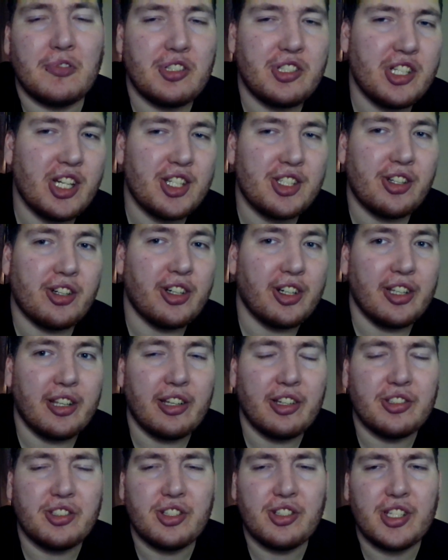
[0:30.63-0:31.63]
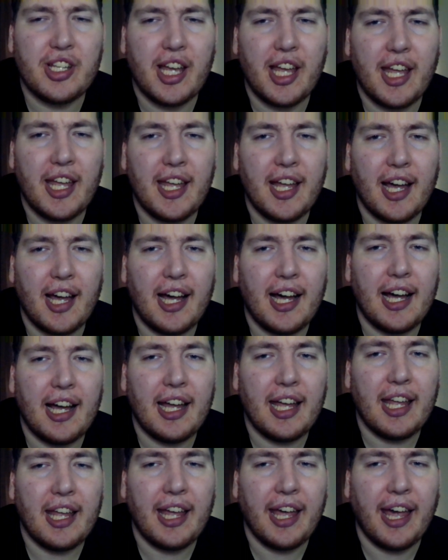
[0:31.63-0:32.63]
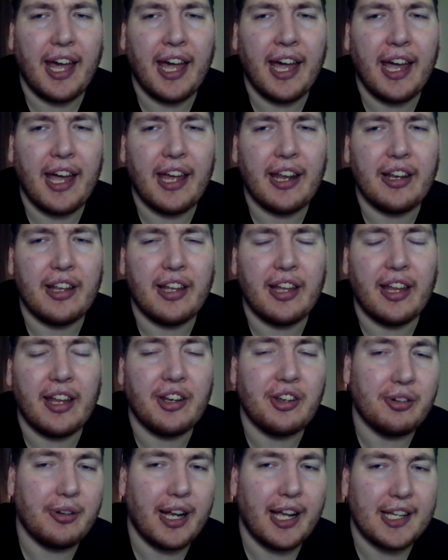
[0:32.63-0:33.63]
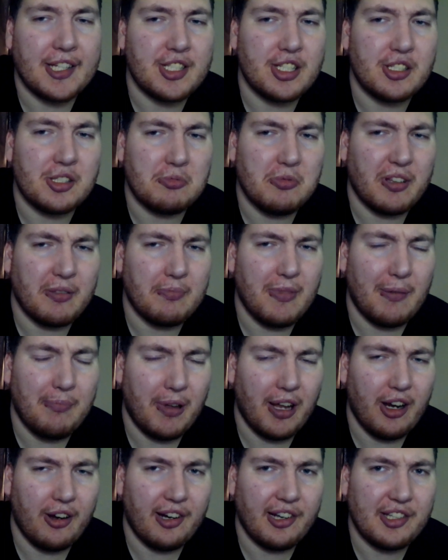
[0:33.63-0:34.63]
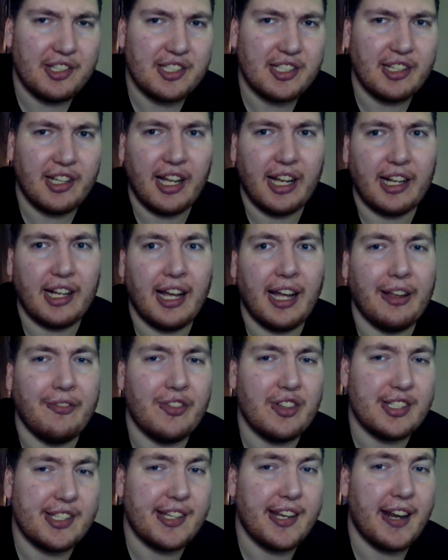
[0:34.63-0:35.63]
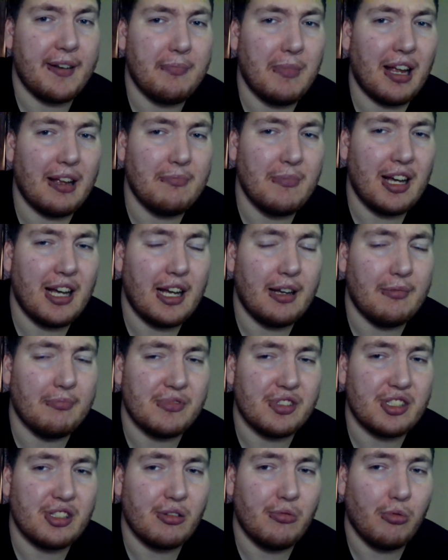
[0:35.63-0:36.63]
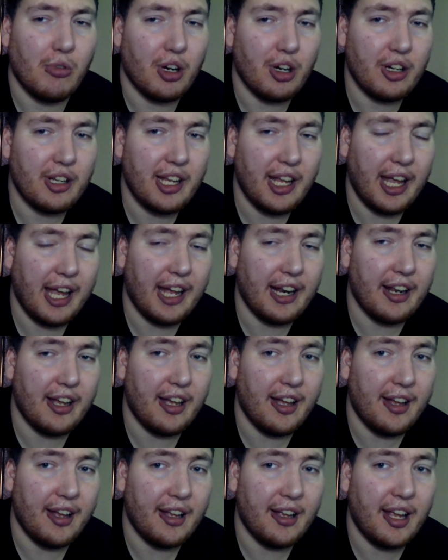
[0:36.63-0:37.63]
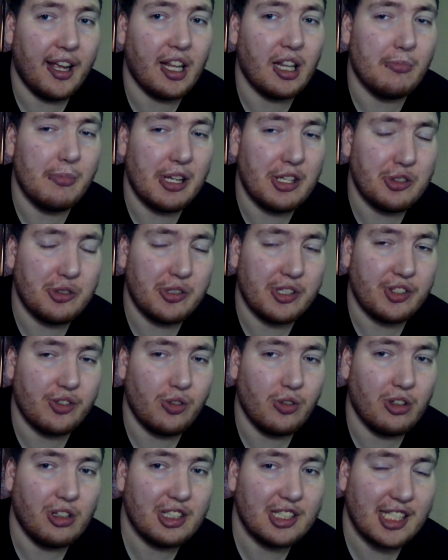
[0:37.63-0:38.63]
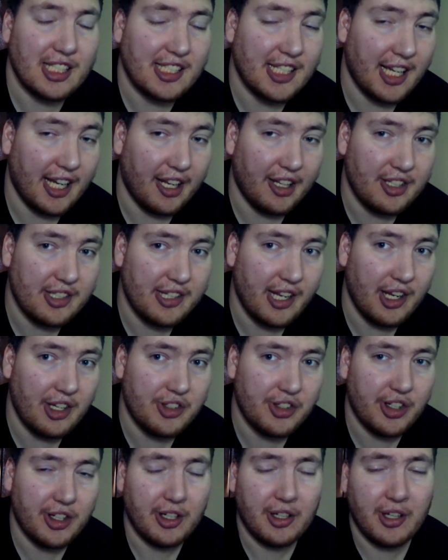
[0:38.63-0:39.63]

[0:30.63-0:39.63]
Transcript: Just earlier today, I had interactions with my parents. Like, I visited my mom's work at an elementary school as a science teacher.